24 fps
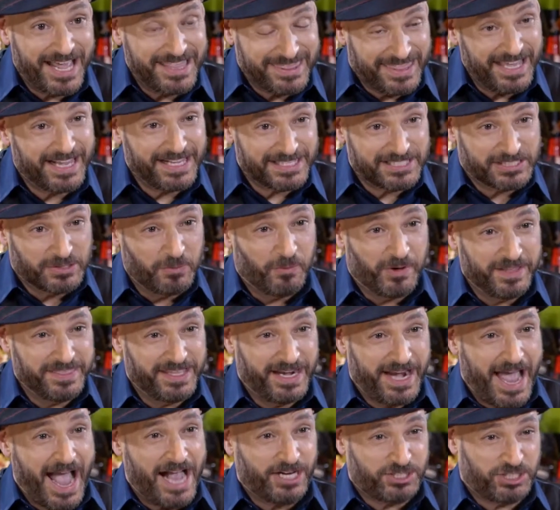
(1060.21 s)
and I think it's the one
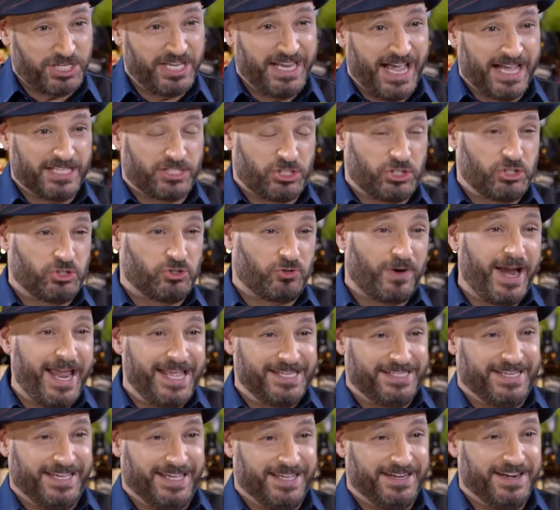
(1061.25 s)
that actually got
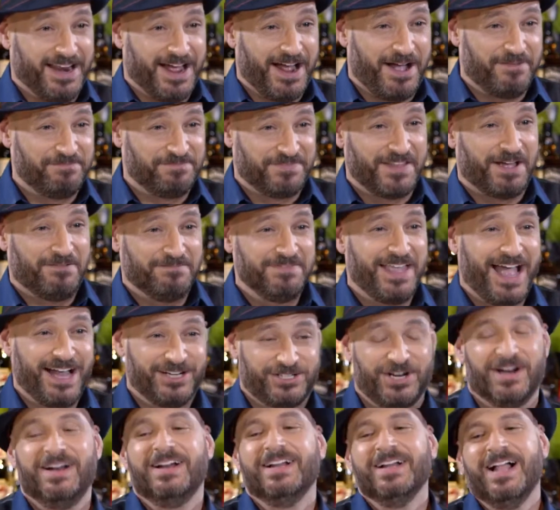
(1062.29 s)
stranded. Yes. I'm, I'm not
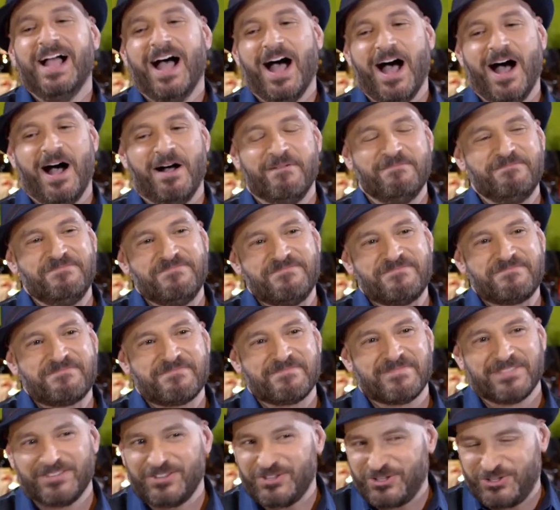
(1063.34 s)
sure. It's um,
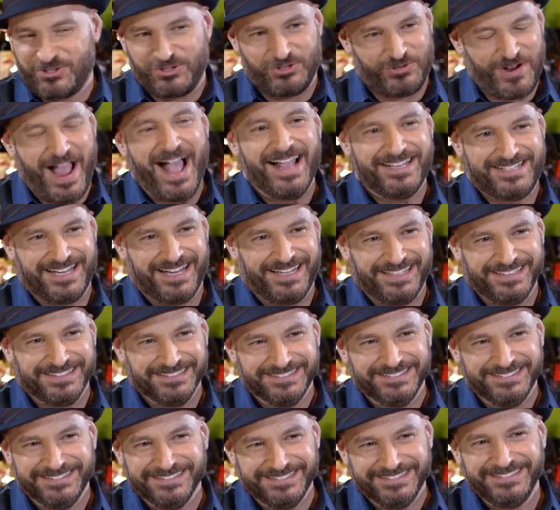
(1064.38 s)
tragic story, the tragic. Nimrod,
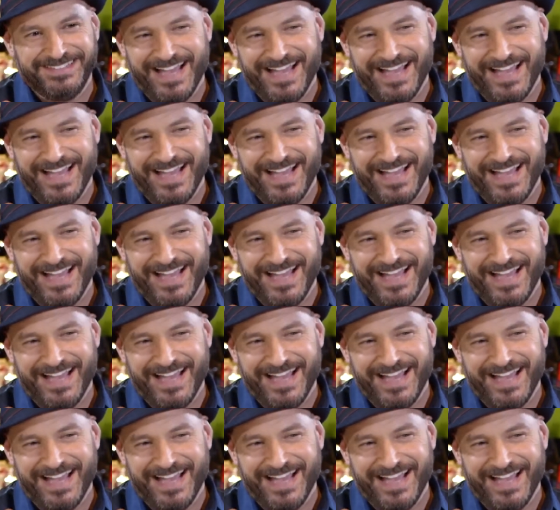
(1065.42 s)
yeah.